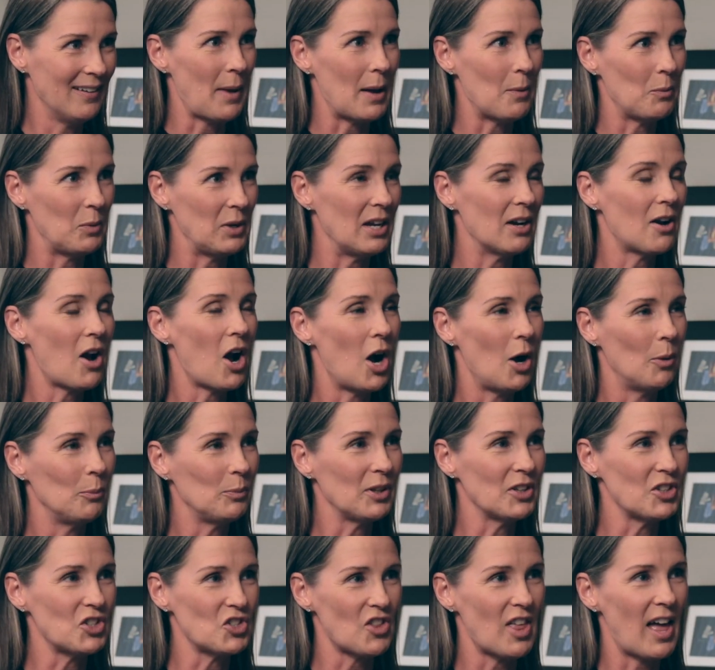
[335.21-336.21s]
and we
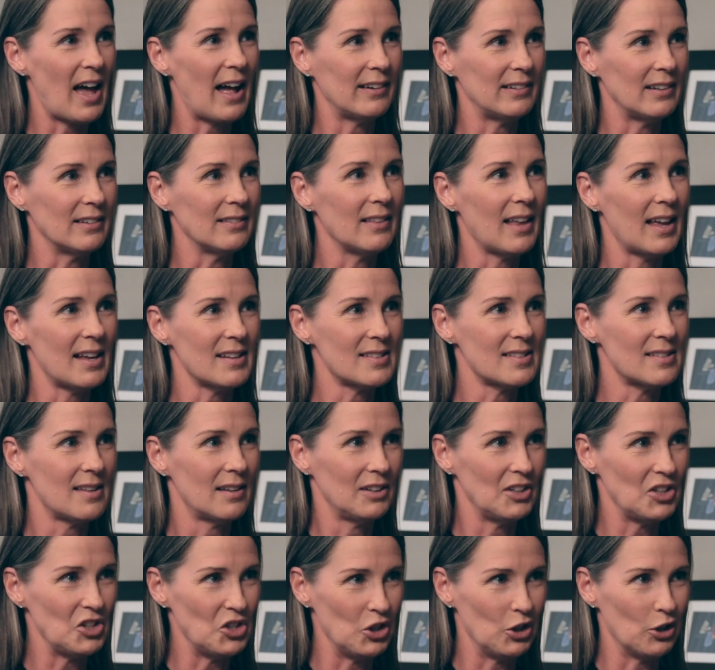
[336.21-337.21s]
accomplished that in less
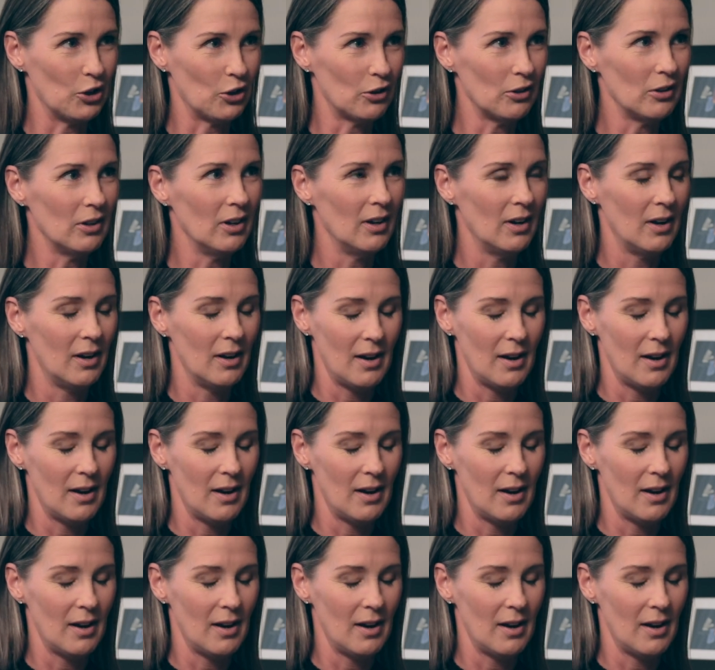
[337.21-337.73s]
than a year.